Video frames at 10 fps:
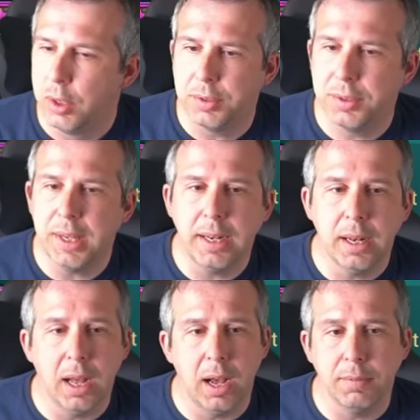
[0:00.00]

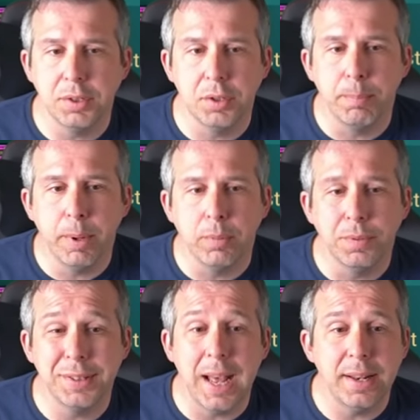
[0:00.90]
Godseeker, I've just got built
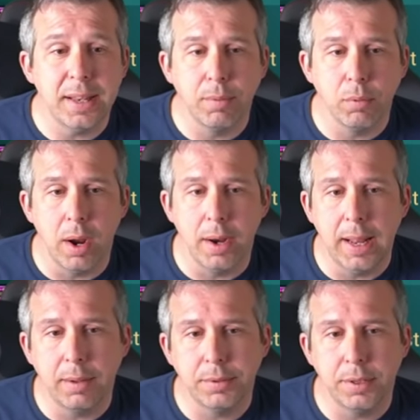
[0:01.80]
for Sand Devil right
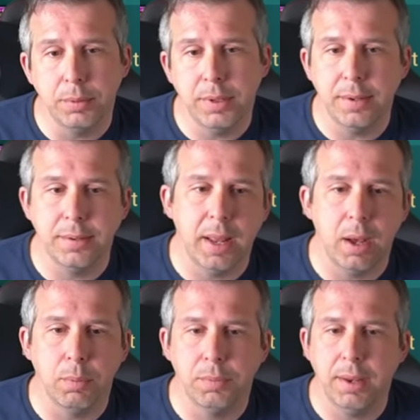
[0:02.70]
now, so decent
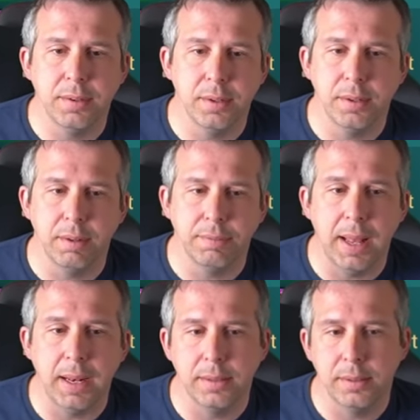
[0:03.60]
health, decent
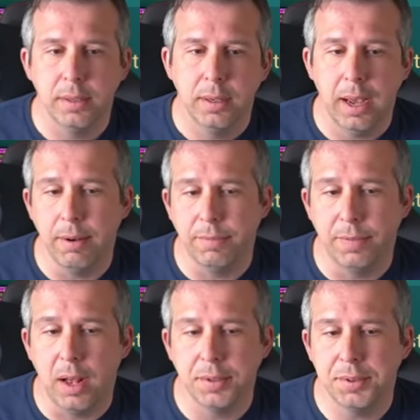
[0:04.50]
defense, and
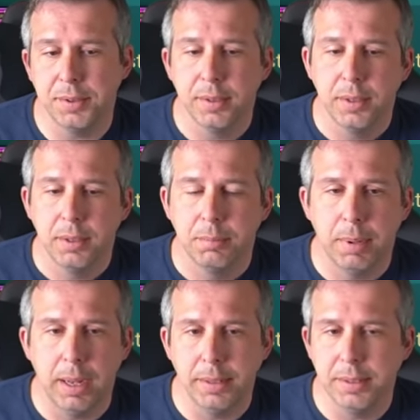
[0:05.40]
fast.
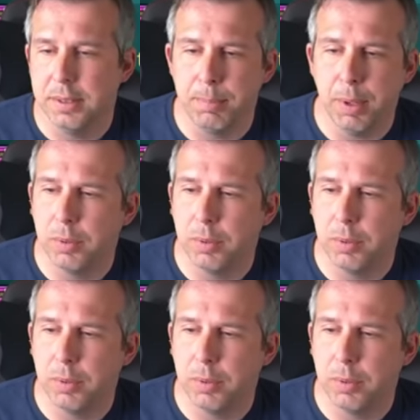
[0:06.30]
But this is a